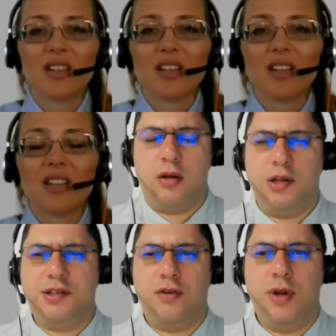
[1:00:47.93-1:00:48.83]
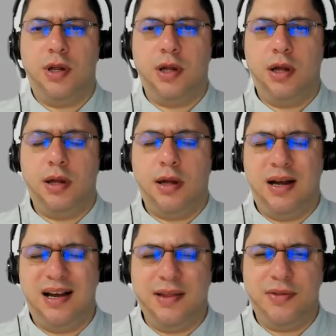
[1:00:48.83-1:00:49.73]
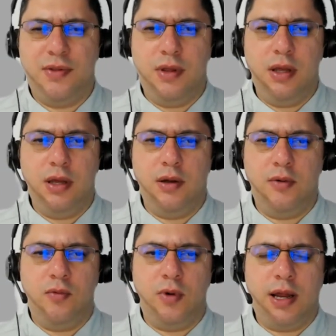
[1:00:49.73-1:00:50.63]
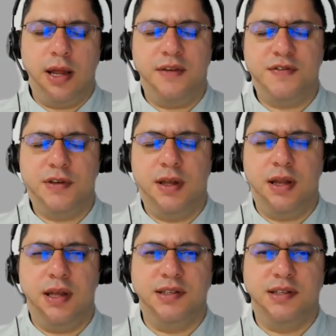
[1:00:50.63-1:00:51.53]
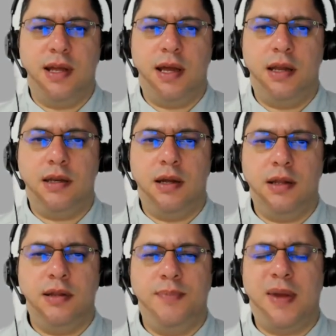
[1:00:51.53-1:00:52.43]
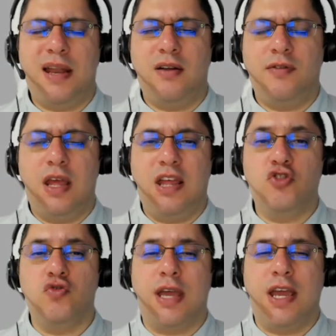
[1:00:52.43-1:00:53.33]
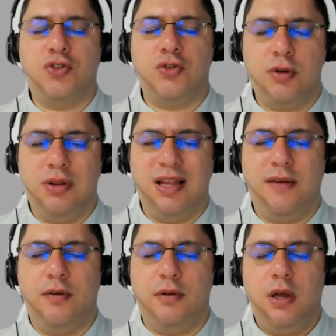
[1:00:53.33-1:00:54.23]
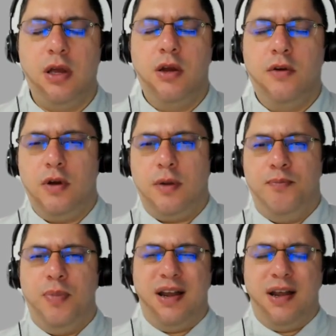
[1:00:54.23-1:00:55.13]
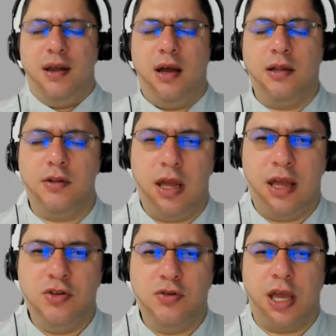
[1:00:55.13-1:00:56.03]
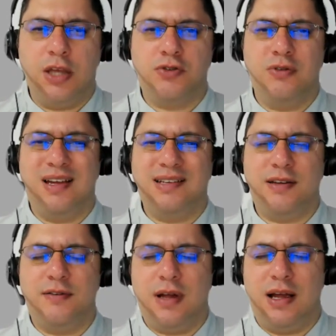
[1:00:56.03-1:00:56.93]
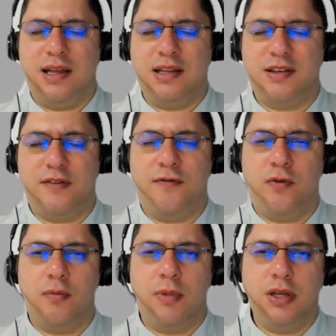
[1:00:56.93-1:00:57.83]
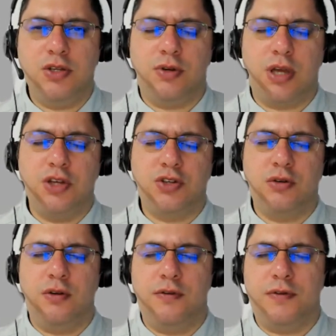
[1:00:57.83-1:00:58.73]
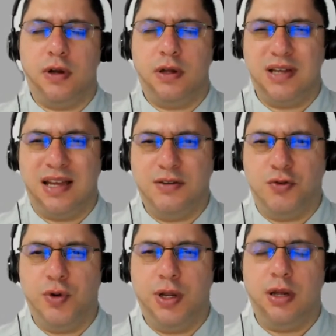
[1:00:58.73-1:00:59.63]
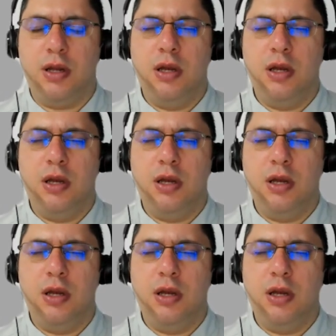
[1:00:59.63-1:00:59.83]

In Costa Rica, uh, the uh, what I have seen is that uh, depend on the educational level but not education as a, as a formal education of uh, a degree.